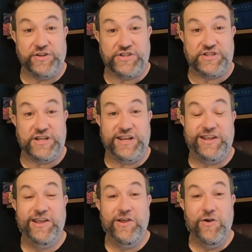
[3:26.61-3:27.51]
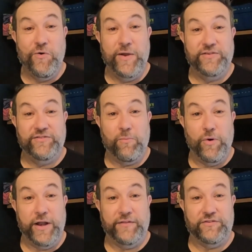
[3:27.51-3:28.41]
see who ends up
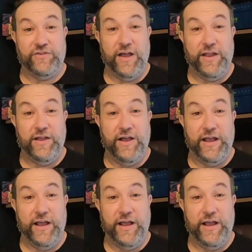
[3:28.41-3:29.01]
winning the Cy Young.